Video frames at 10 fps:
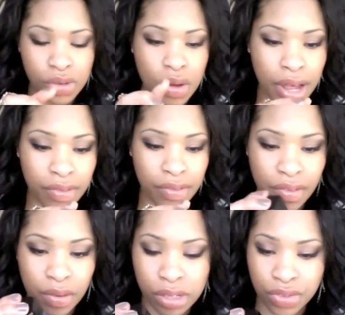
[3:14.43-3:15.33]
two are my
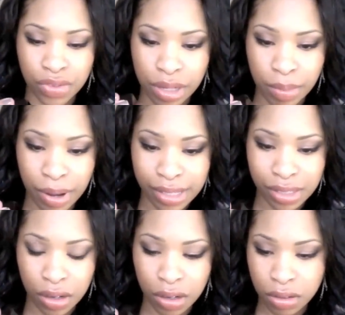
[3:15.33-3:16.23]
favourite ones from
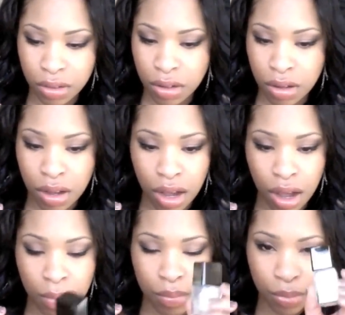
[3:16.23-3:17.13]
Illamasqua.
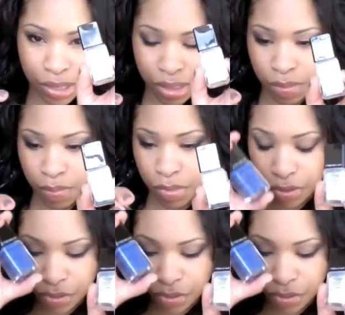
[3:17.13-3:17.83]
Um, Prism and